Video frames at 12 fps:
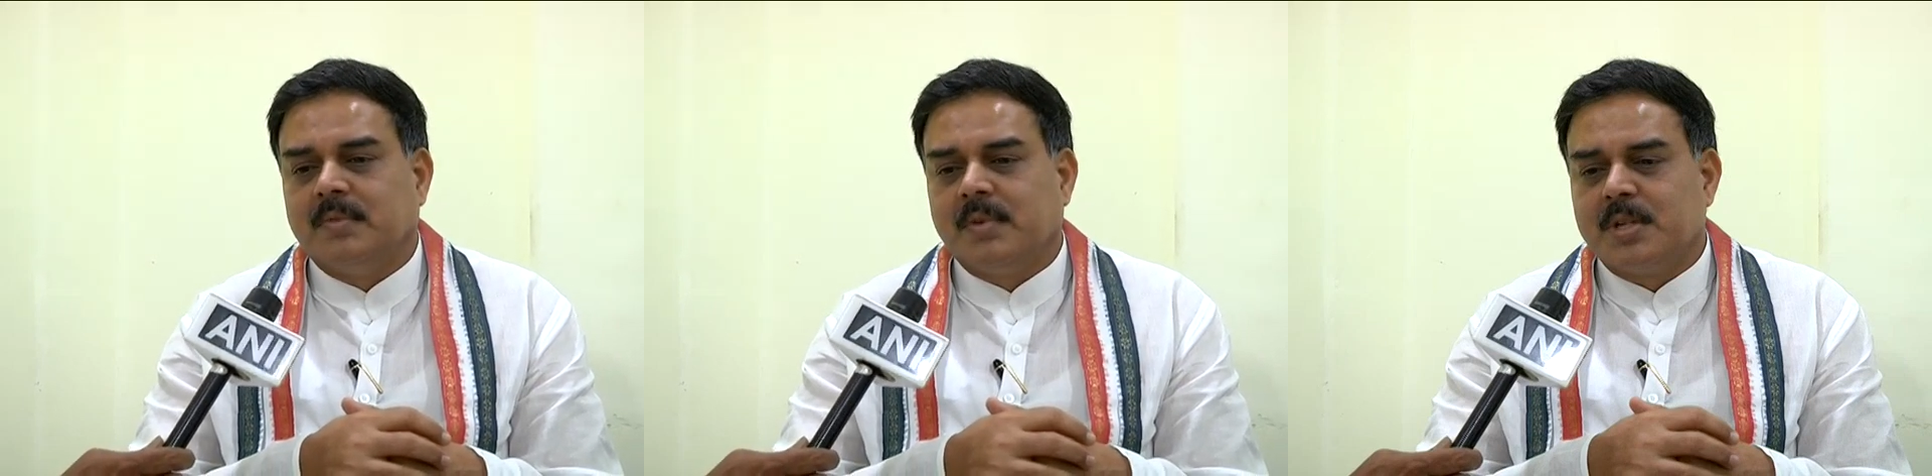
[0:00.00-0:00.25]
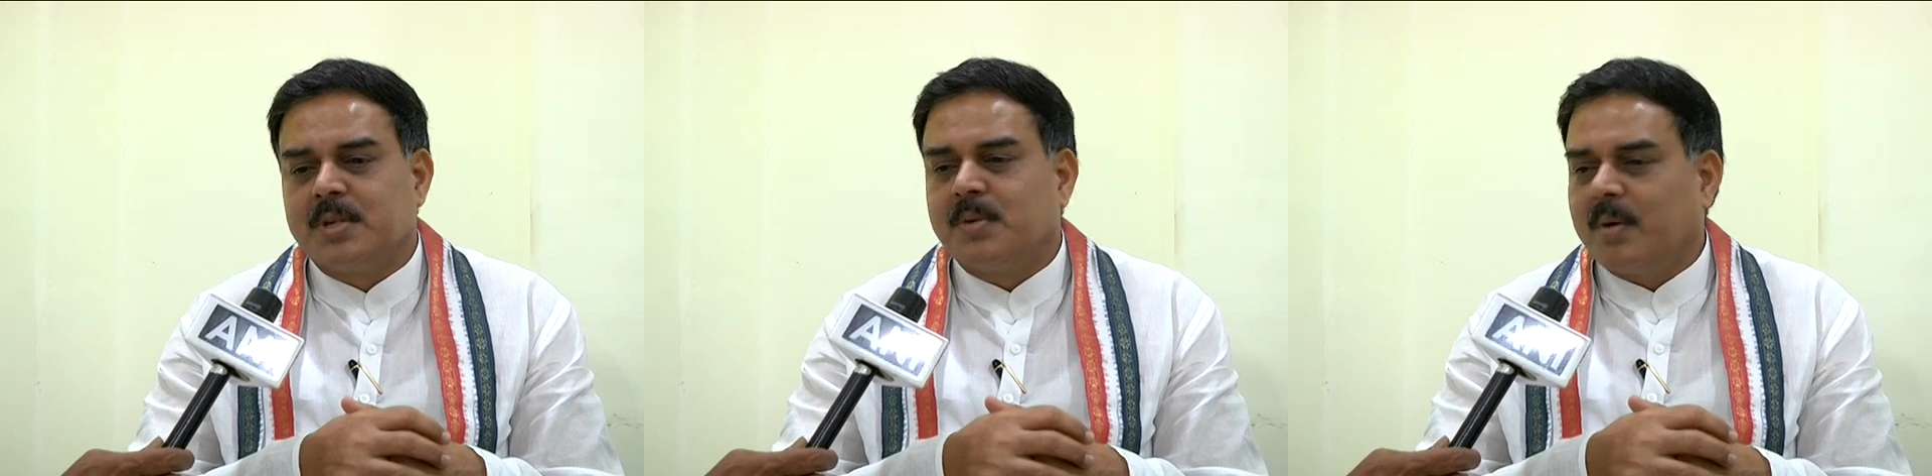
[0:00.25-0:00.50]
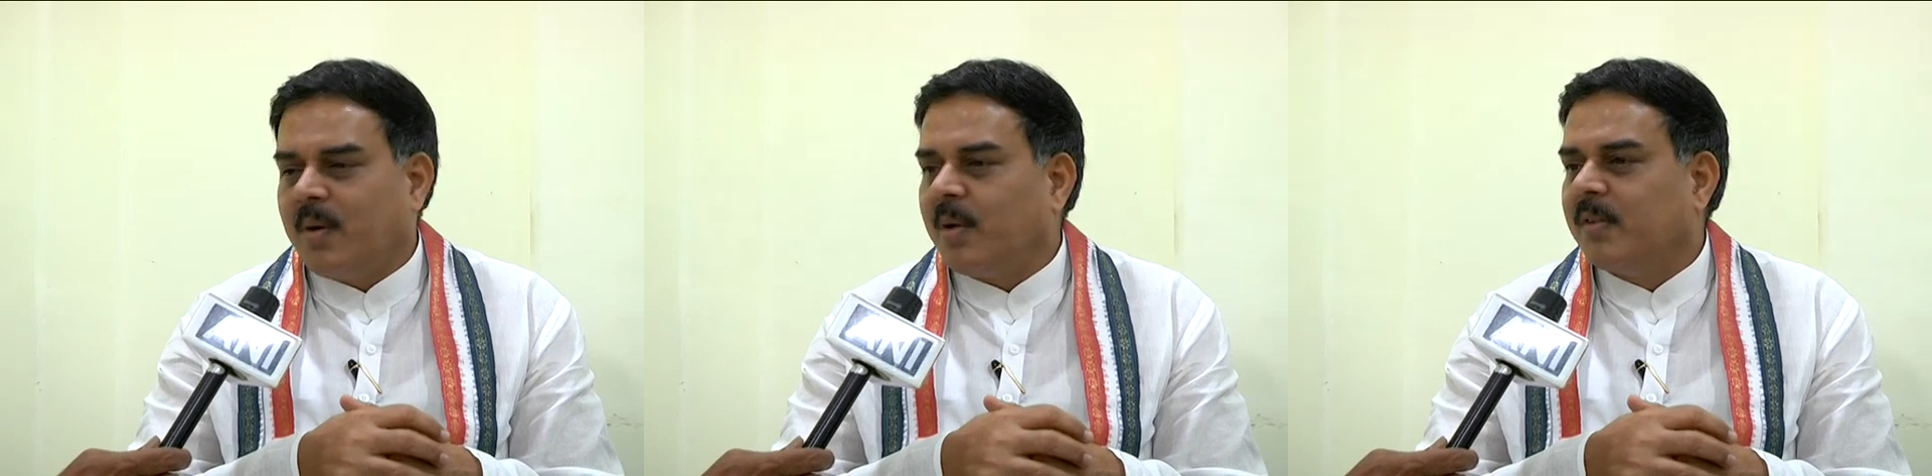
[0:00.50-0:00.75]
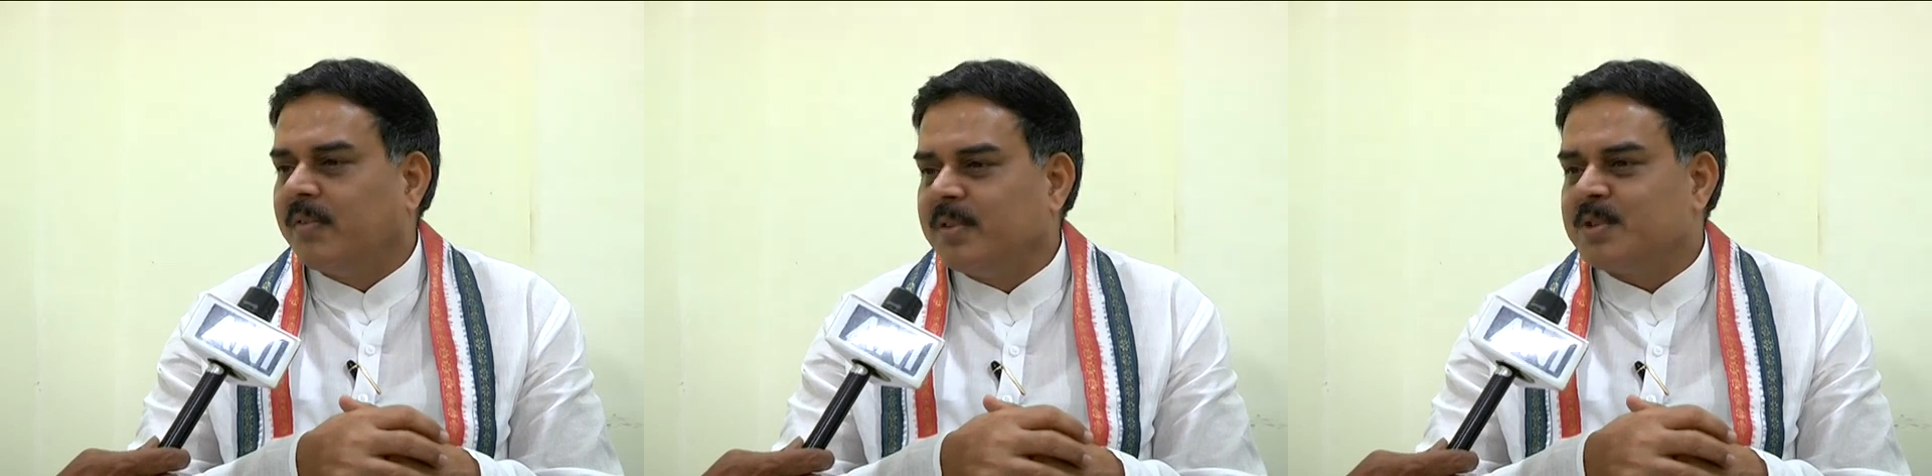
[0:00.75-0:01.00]
which
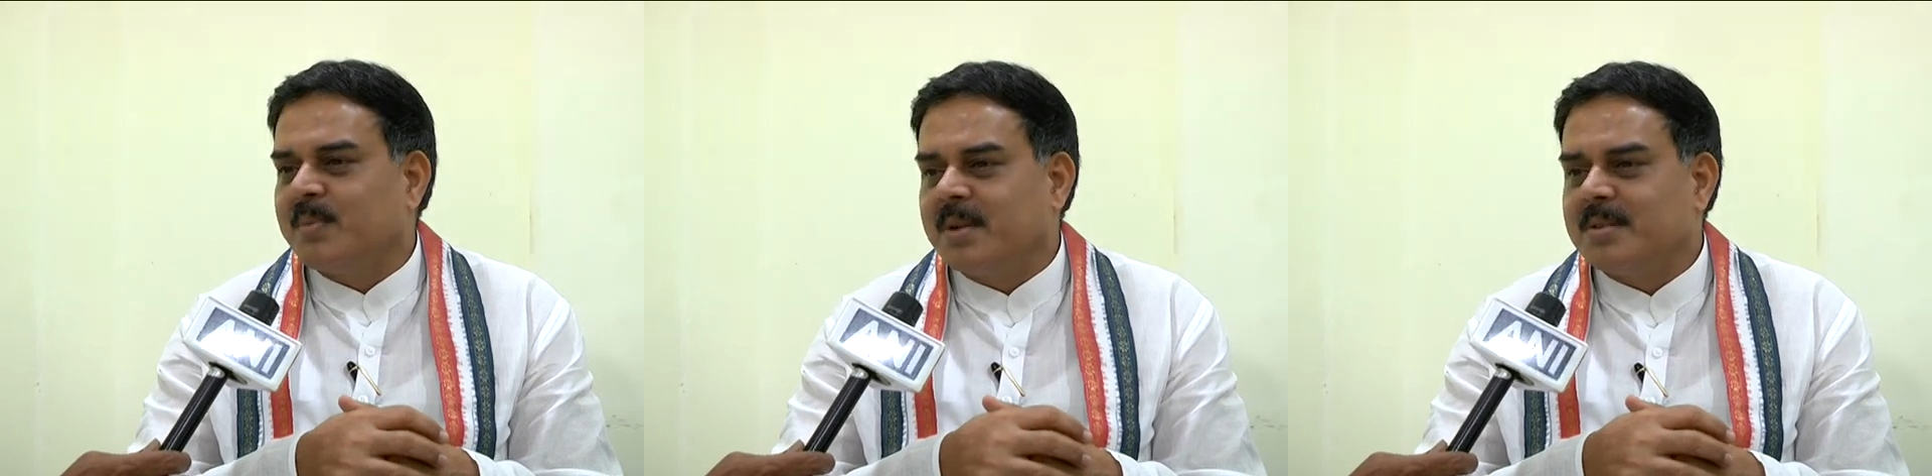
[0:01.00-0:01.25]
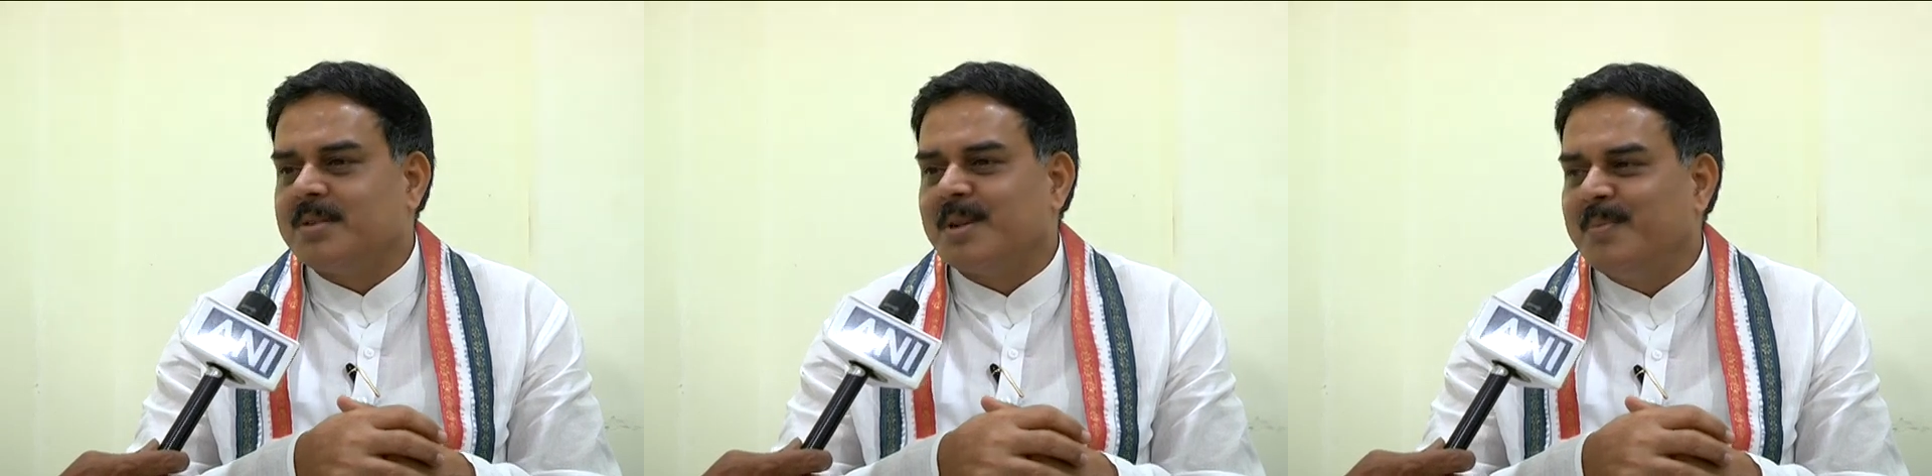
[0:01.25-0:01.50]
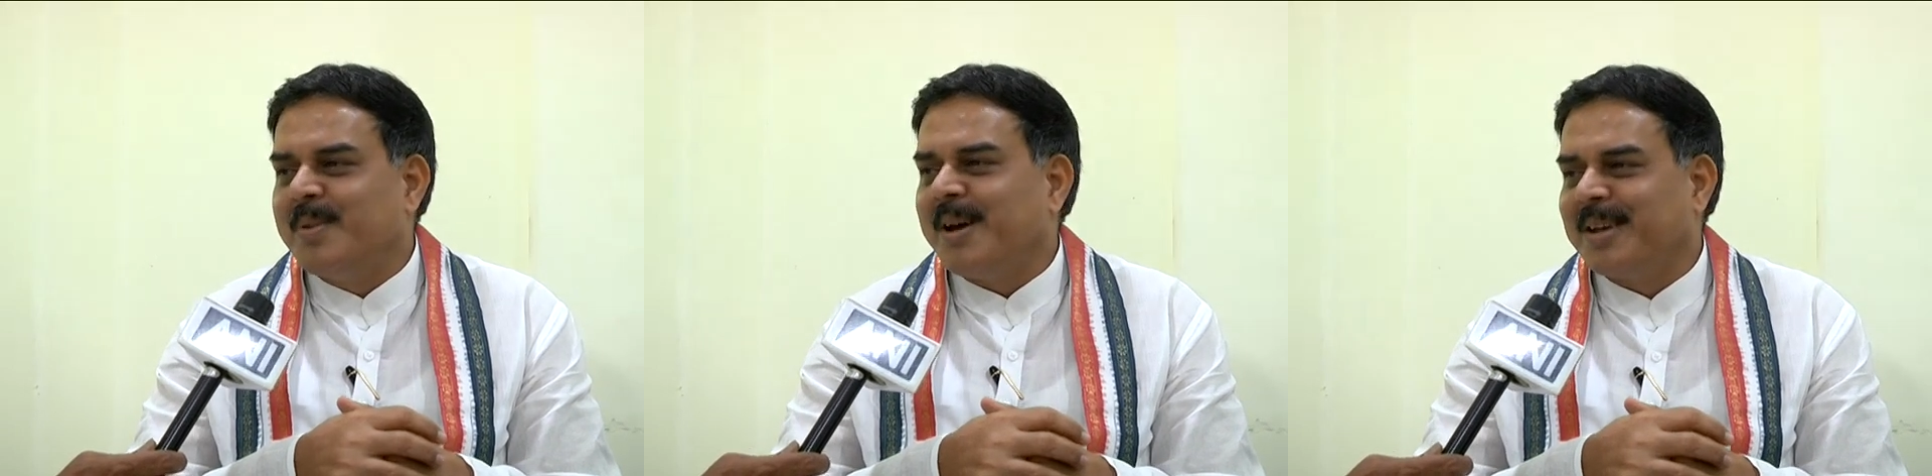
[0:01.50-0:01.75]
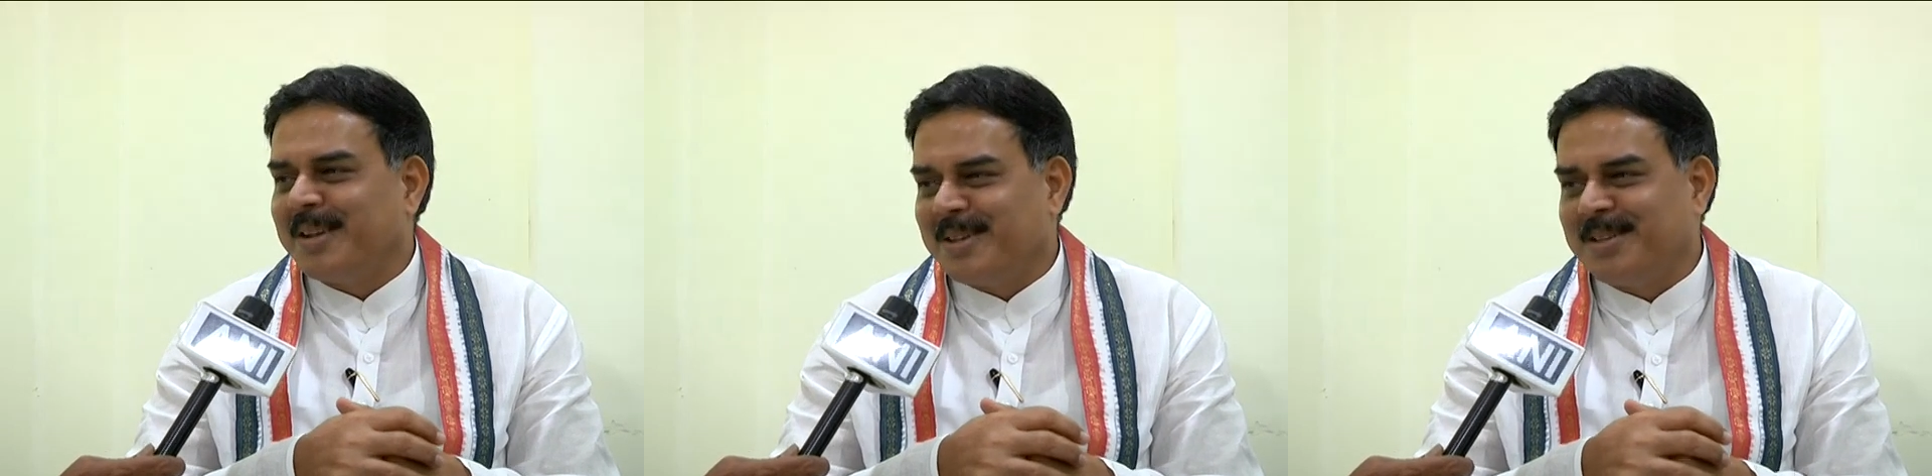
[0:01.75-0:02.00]
all of us must sit
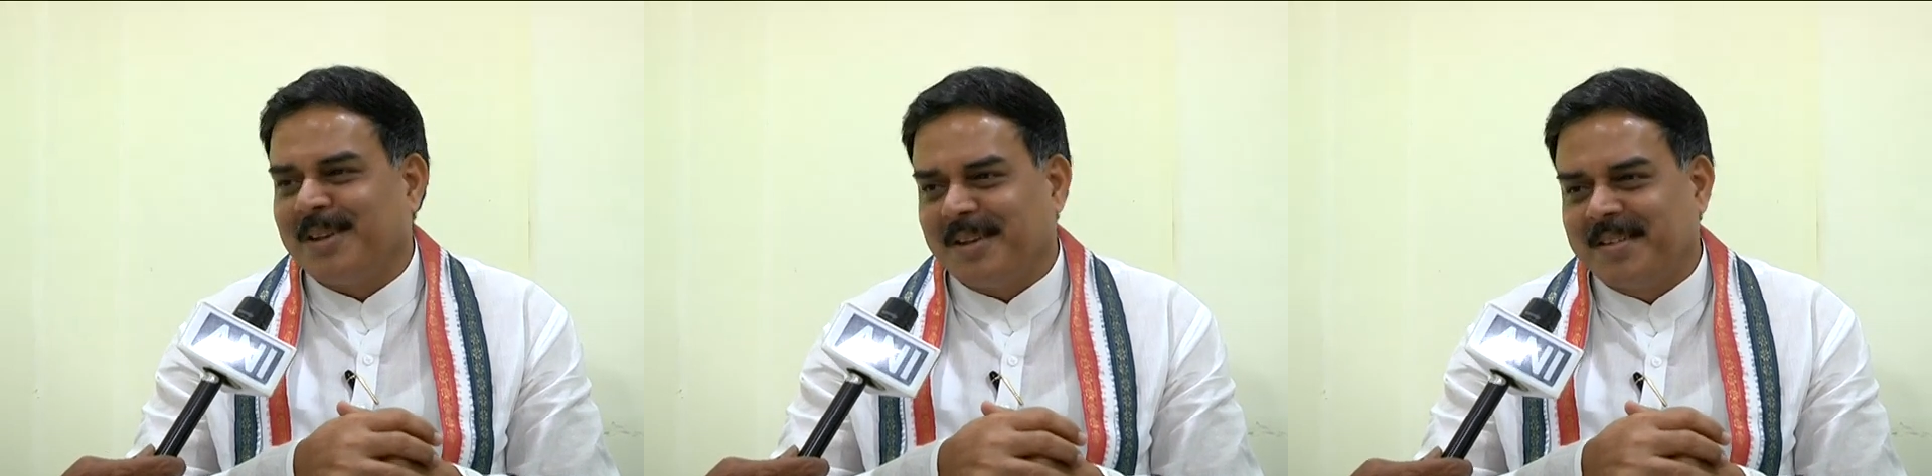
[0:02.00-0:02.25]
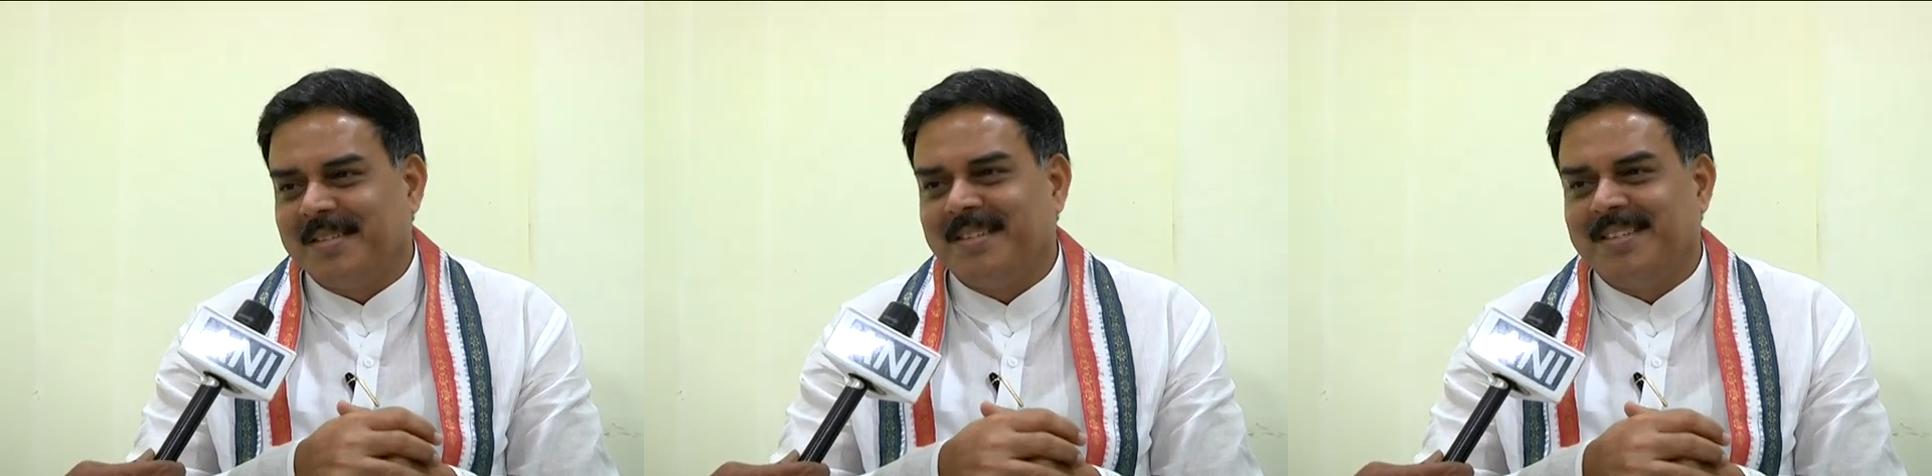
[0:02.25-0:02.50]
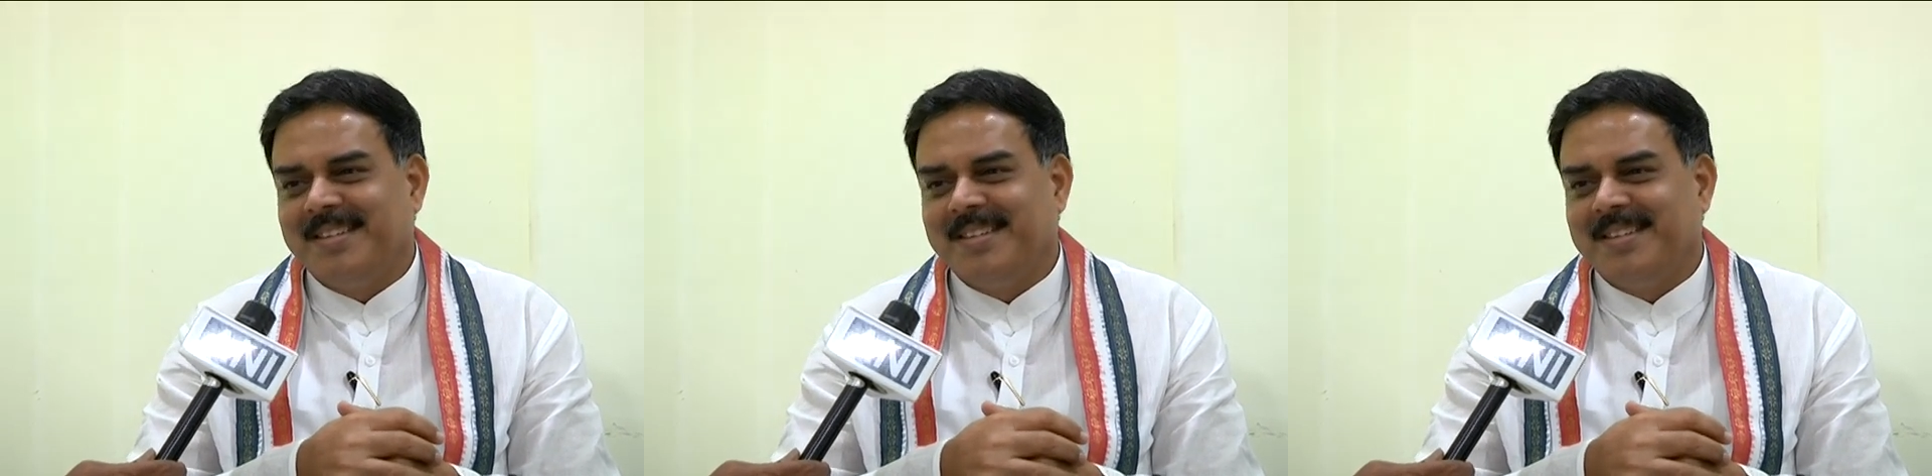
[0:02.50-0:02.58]
back and think,